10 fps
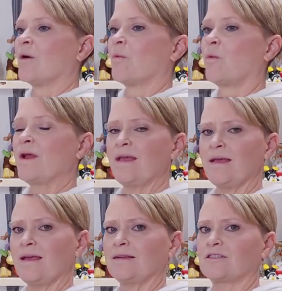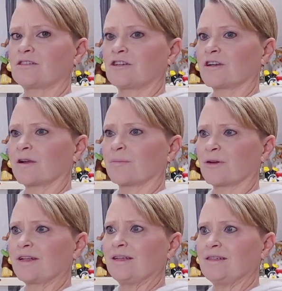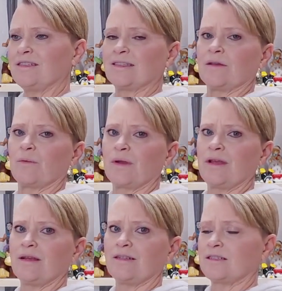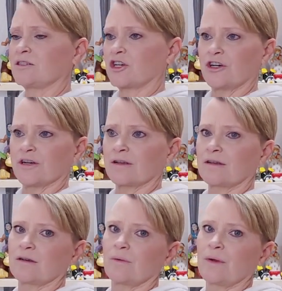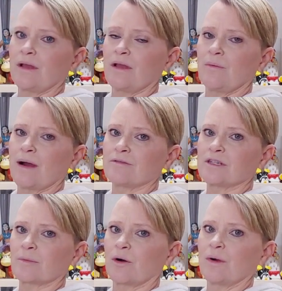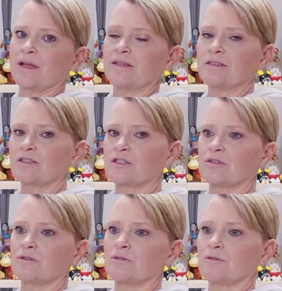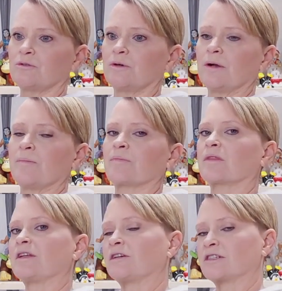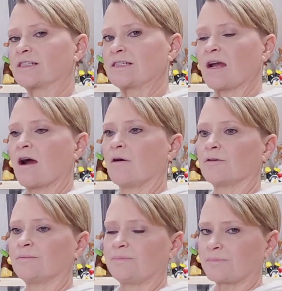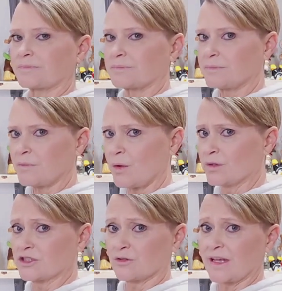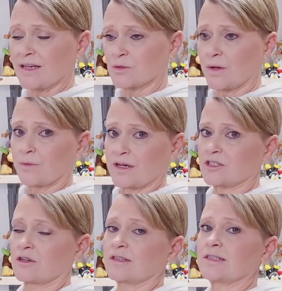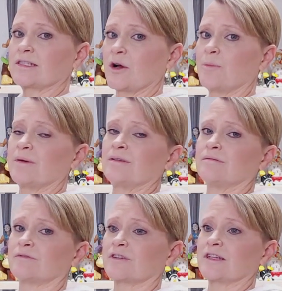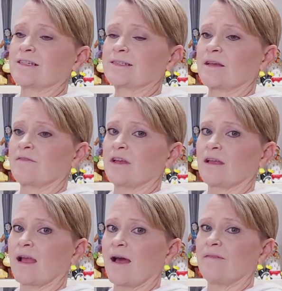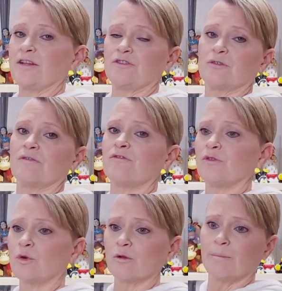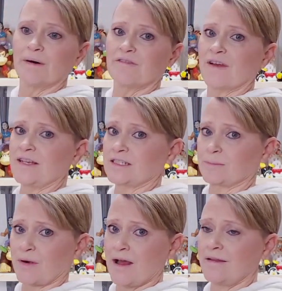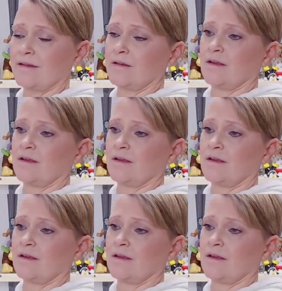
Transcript: We took it pretty easy. We didn't cook. We wound up going into the nearest town, which only has one restaurant that's open for Thanksgiving, and they do a full buffet spread.